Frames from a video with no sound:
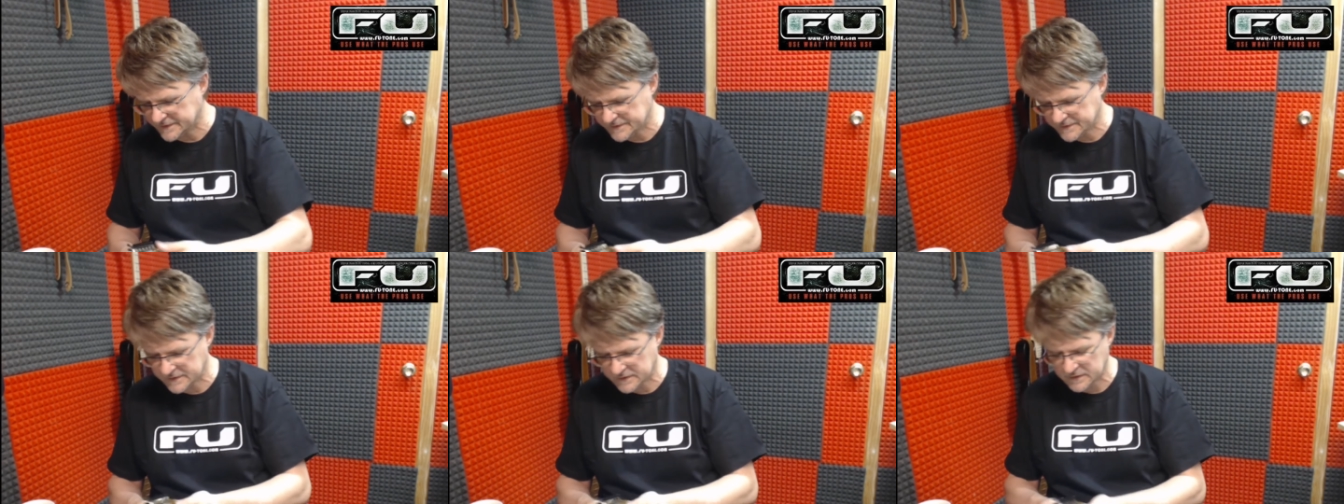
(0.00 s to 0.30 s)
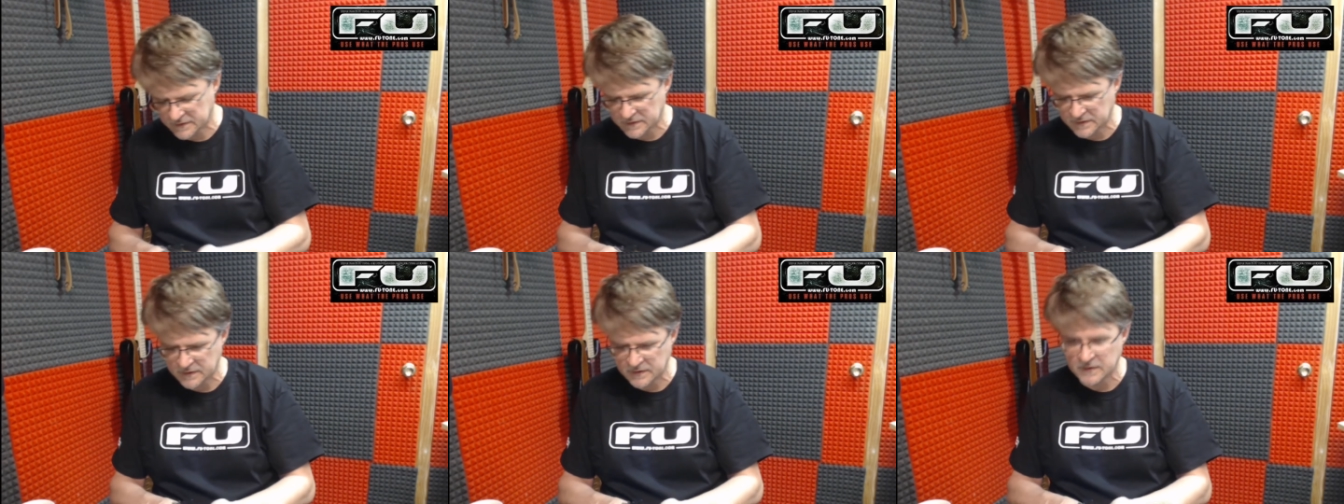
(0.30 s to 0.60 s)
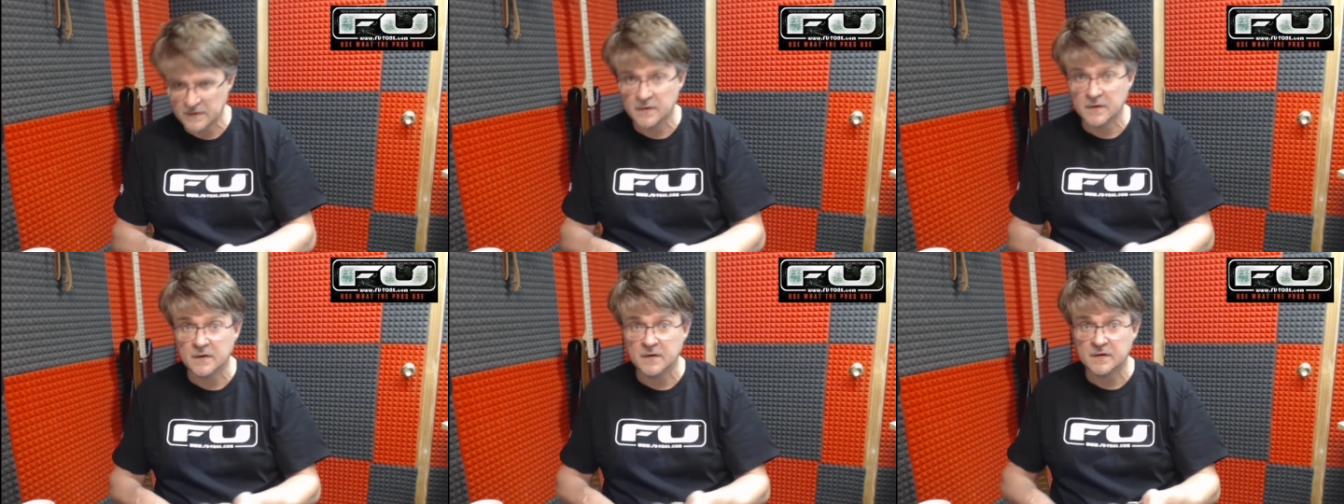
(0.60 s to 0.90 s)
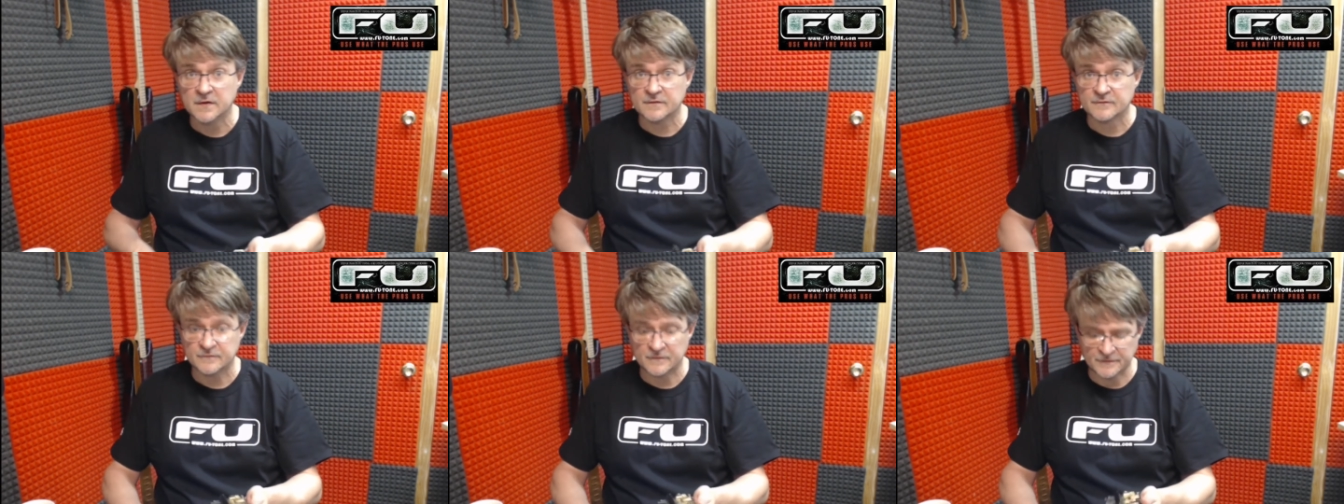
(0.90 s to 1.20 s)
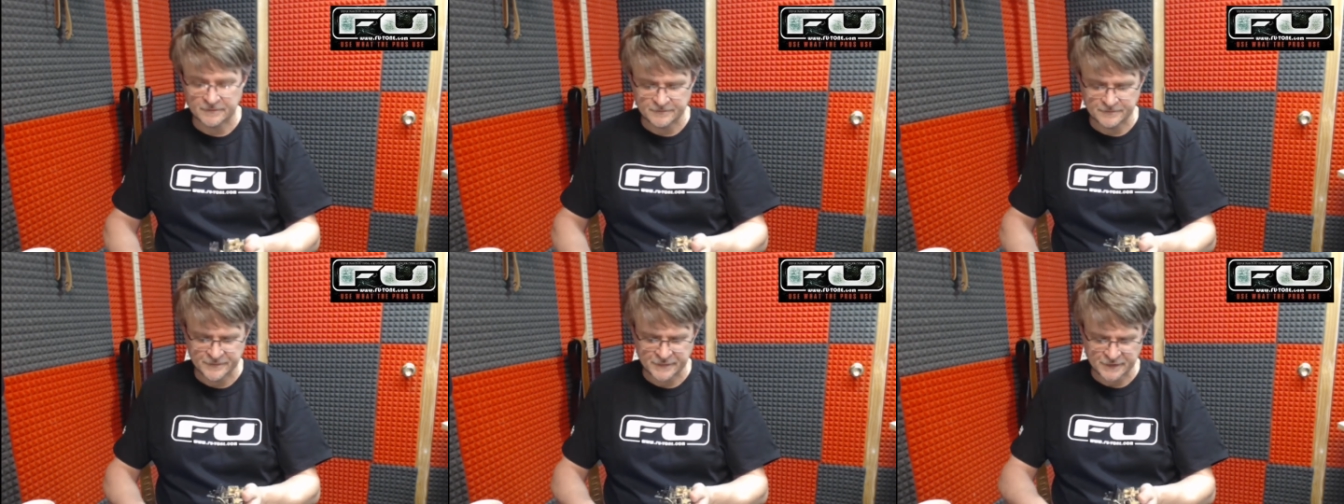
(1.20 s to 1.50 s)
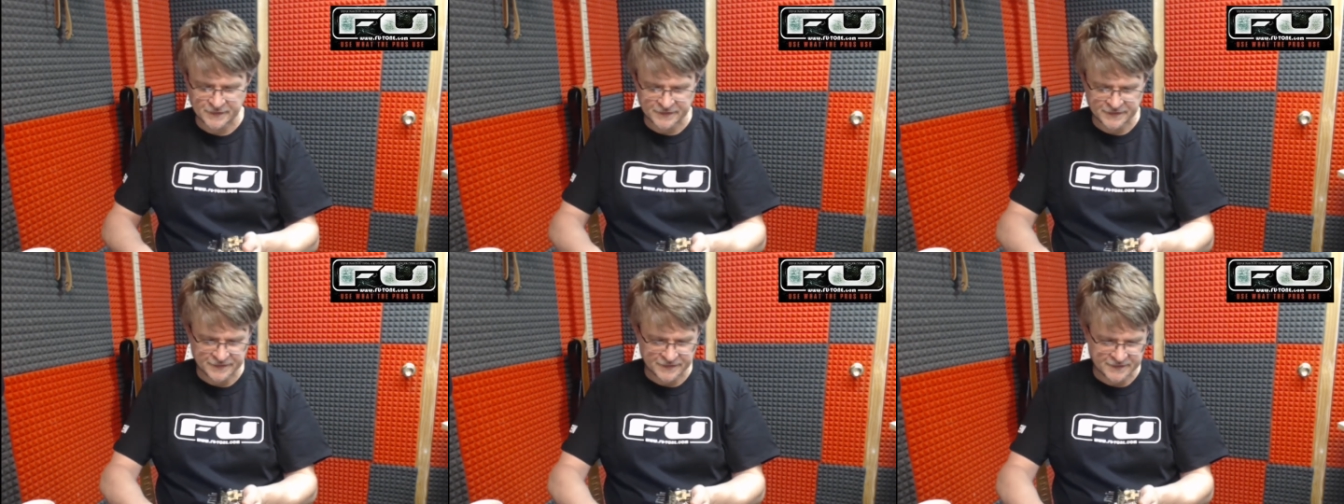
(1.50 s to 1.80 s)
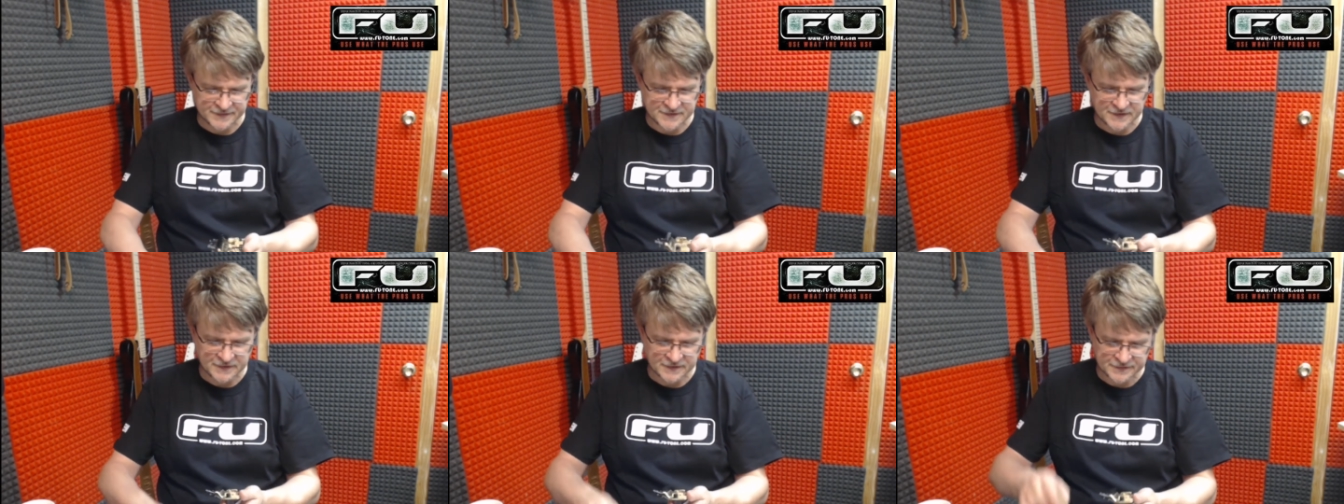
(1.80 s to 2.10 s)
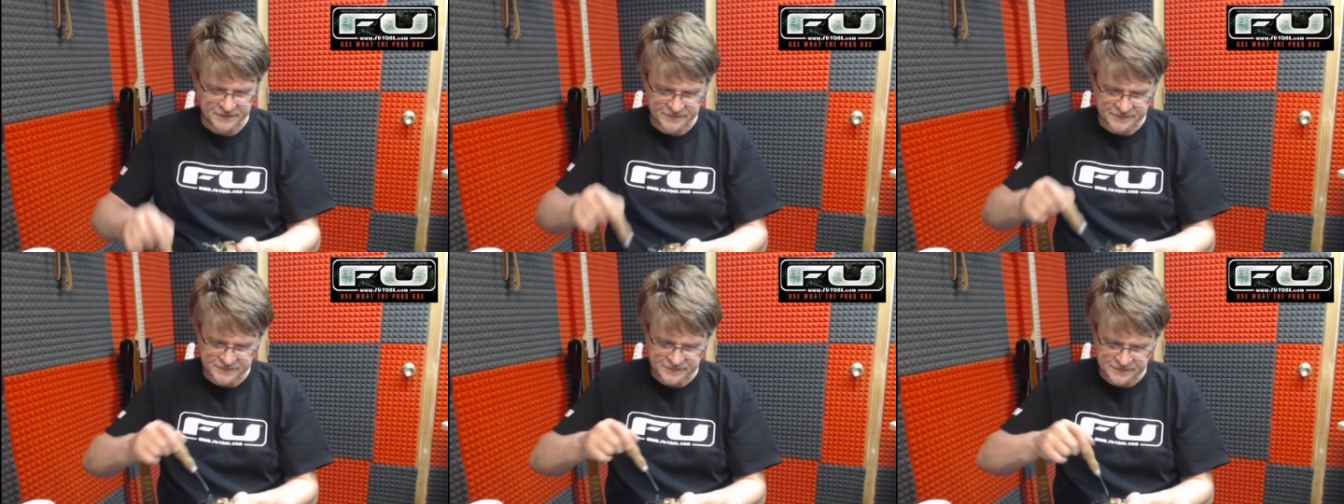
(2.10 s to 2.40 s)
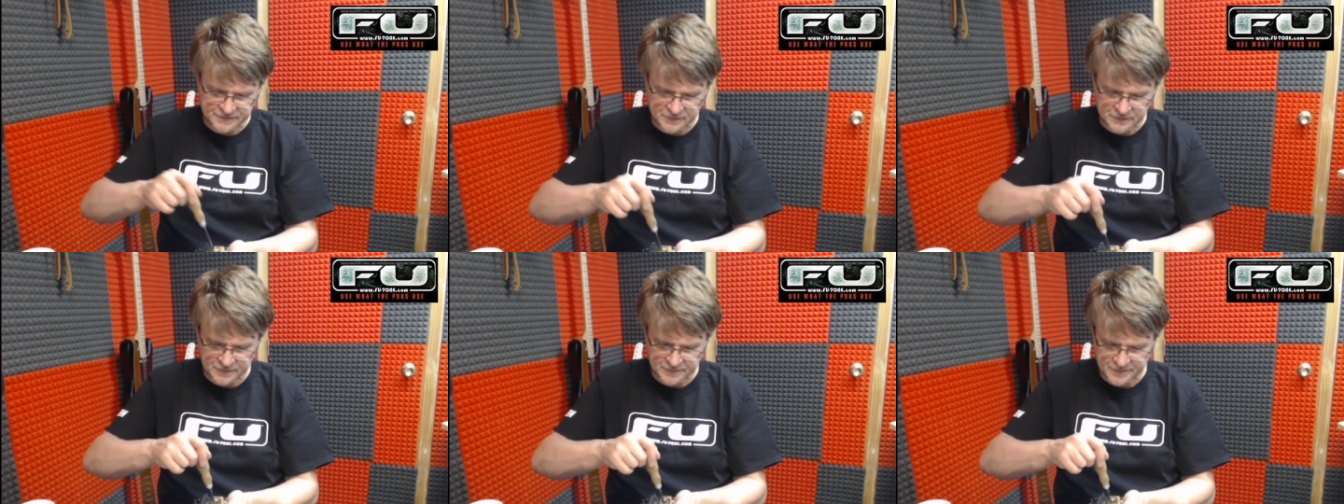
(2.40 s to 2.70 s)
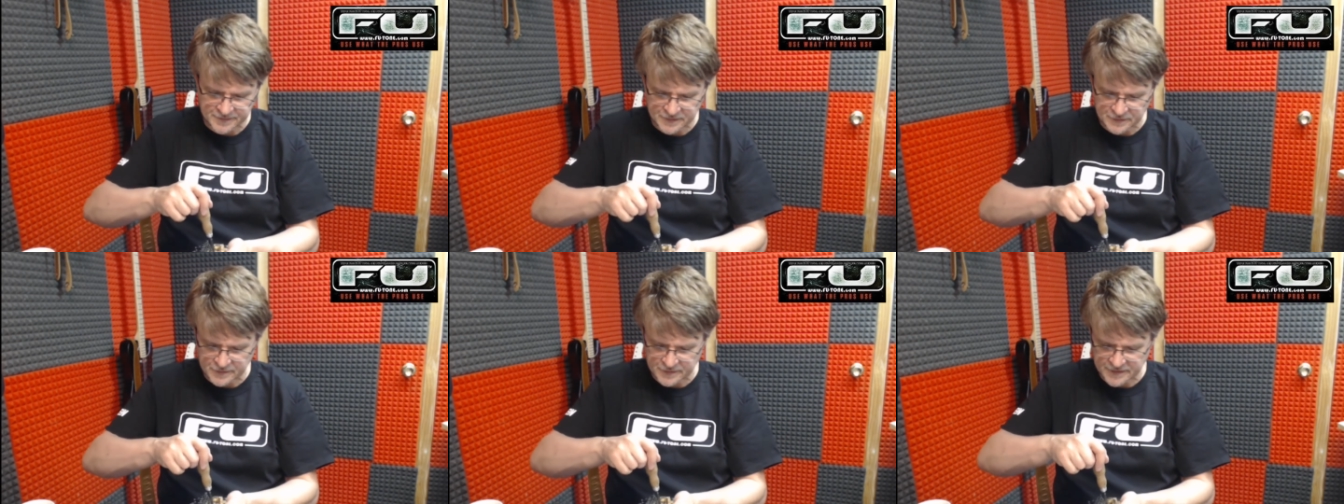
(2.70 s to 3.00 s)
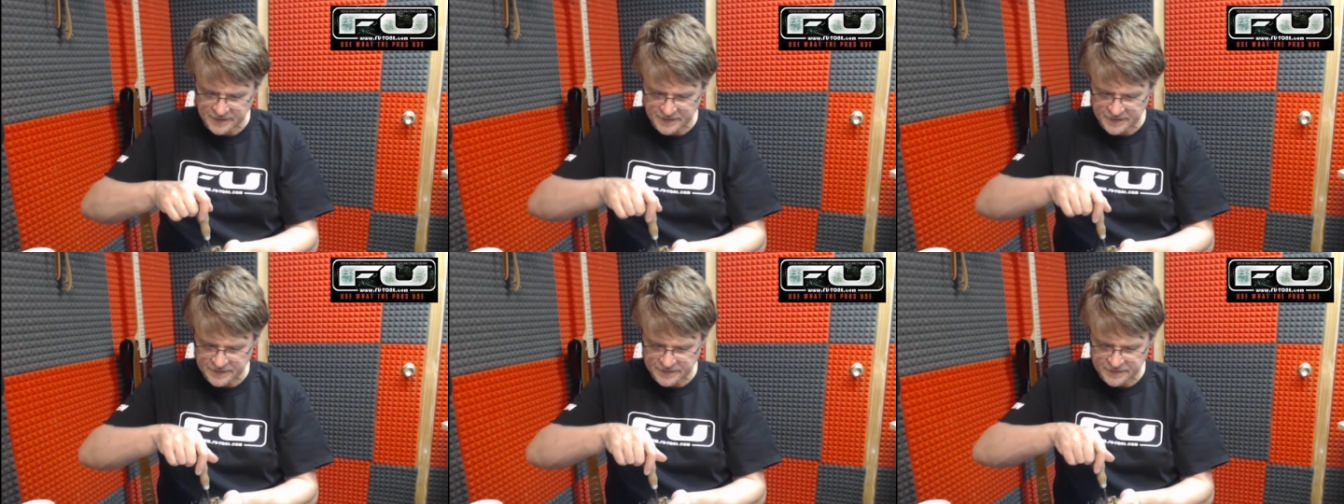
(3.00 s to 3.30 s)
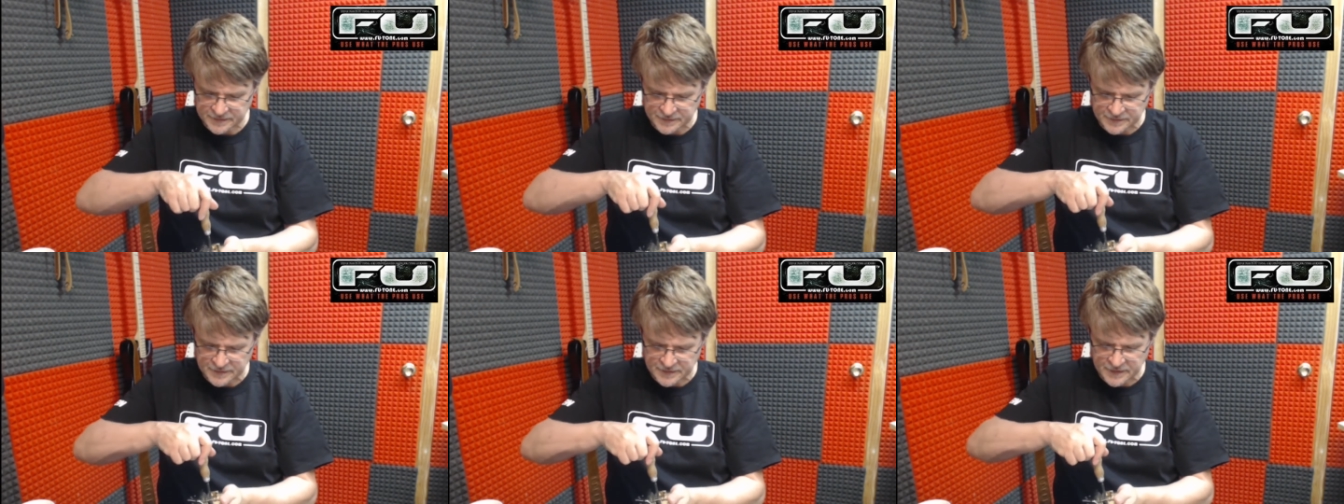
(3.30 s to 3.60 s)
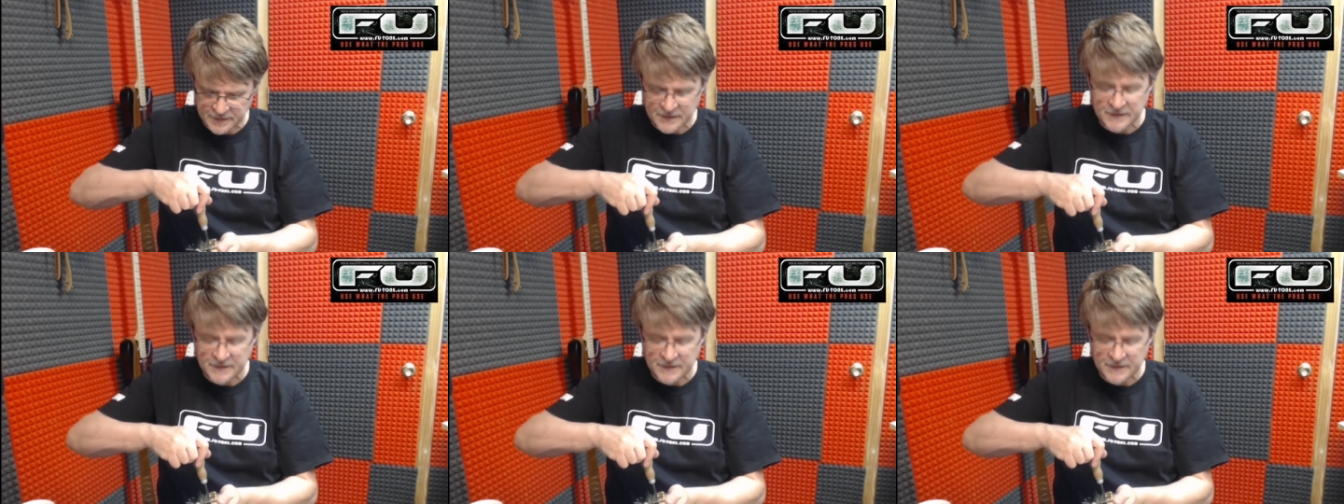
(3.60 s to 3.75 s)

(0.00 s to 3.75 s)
in there from building the guitar that this is going to be going on to.